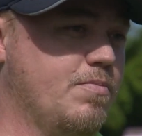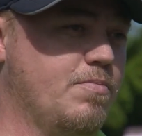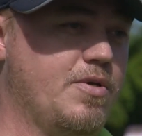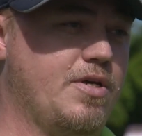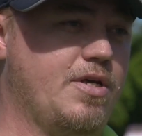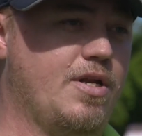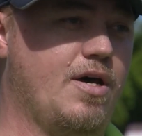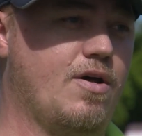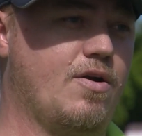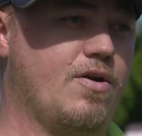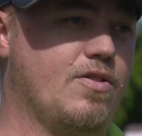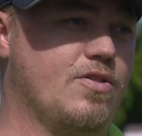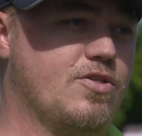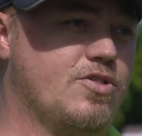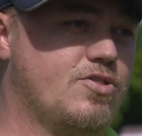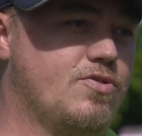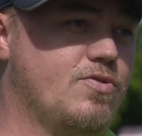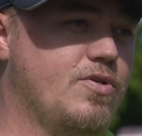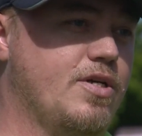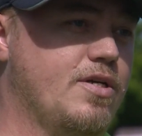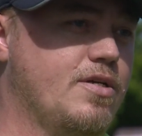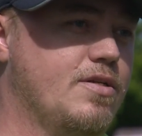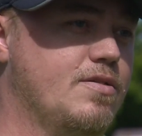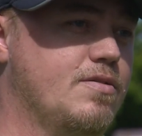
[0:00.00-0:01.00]
than being out on the
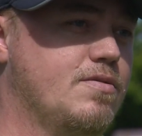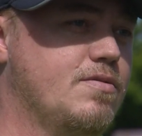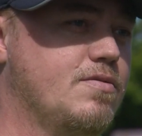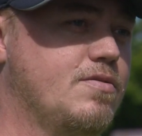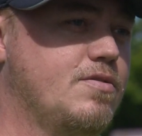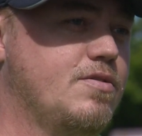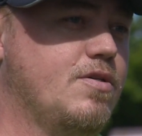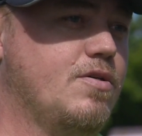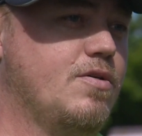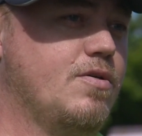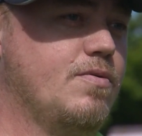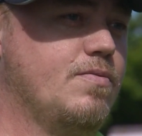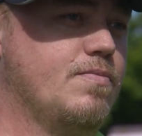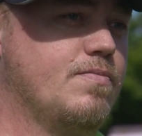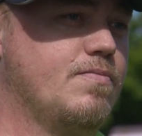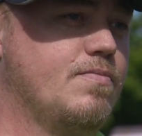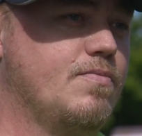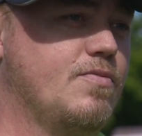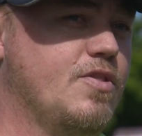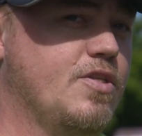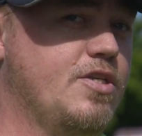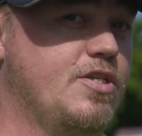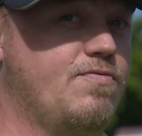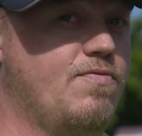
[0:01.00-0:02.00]
street. So,
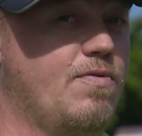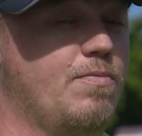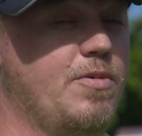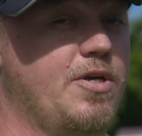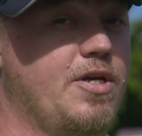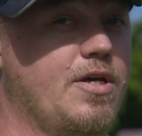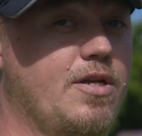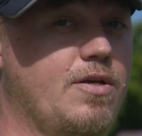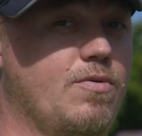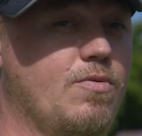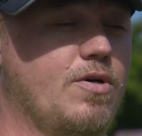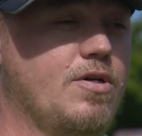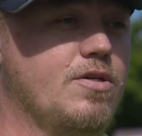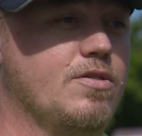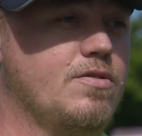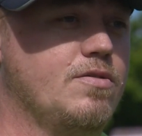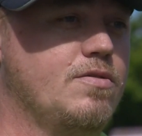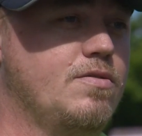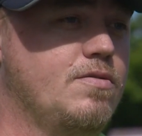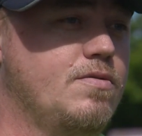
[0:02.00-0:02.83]
at least for me, anyways.